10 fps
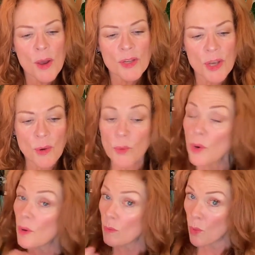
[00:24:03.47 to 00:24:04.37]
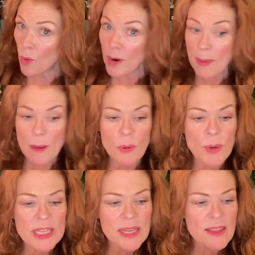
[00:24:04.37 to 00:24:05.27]
So, more about
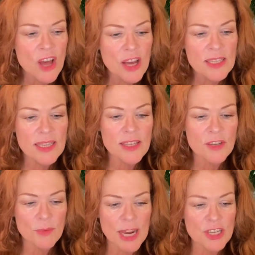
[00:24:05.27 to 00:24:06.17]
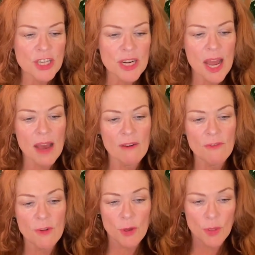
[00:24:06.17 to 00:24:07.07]
pointing thoughts in the direction
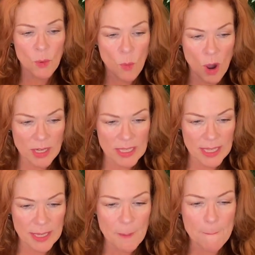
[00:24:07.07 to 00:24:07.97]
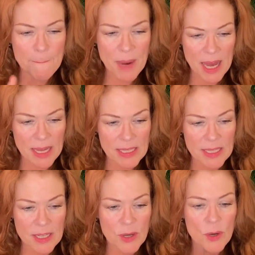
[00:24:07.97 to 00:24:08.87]
of the wanted,
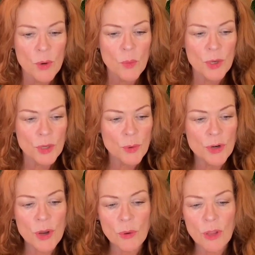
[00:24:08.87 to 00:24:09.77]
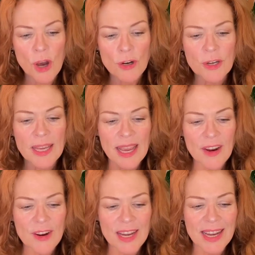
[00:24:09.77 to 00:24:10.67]
but when you are no longer
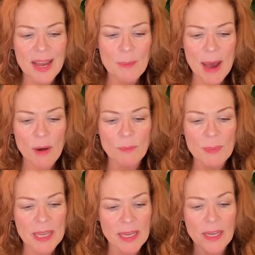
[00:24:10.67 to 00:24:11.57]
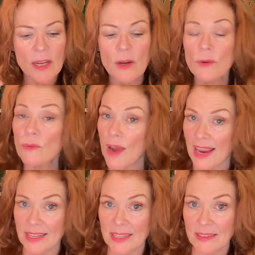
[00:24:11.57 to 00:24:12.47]
caring about being
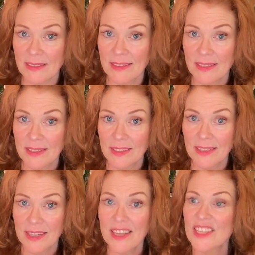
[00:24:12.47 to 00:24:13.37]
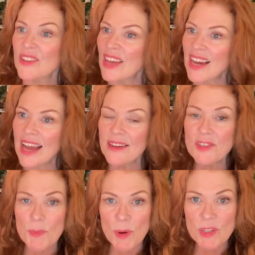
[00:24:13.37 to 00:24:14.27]
right. So that kind of
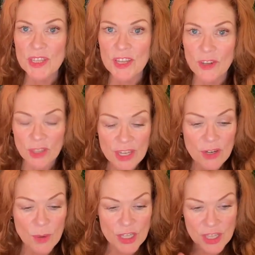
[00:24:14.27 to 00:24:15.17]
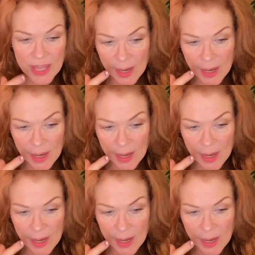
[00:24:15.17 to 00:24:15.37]
spoke to the earlier question